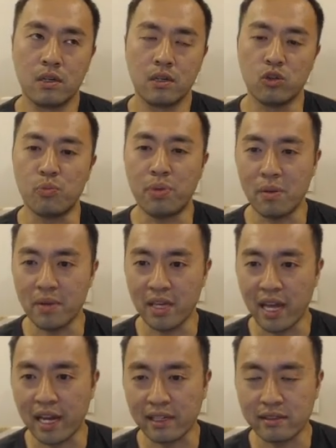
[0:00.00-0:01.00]
you pay me
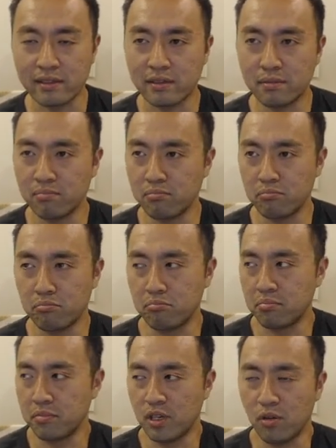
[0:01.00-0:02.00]
X,
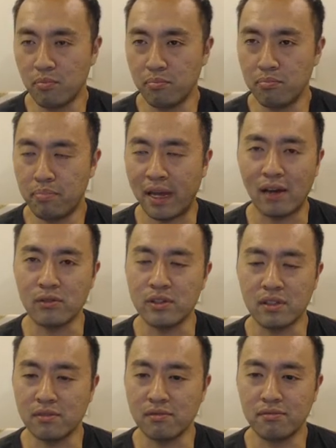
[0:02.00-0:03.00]
you know, pounds
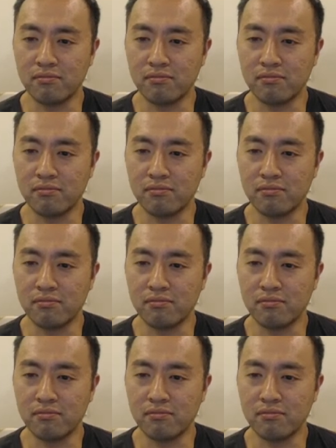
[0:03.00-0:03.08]
of,